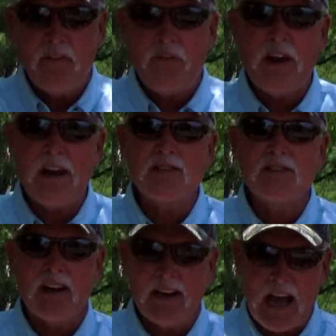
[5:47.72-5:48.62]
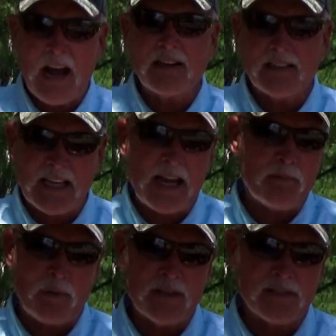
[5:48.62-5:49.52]
Fish like
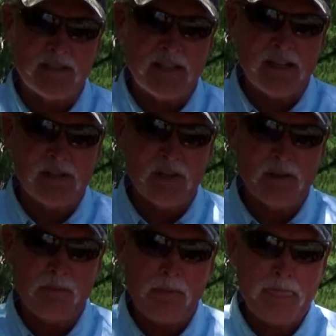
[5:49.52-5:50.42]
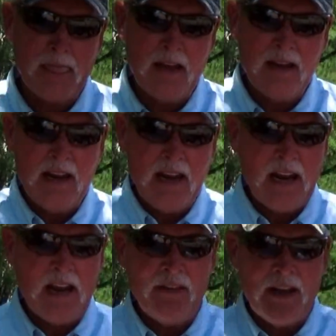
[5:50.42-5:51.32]
that presentation.
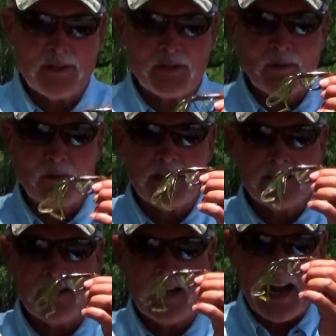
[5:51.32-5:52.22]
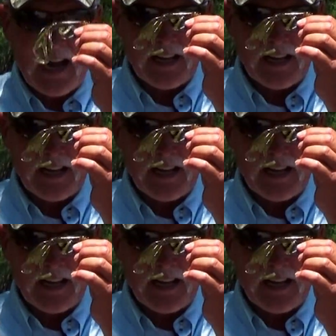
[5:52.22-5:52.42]
And that's the reason I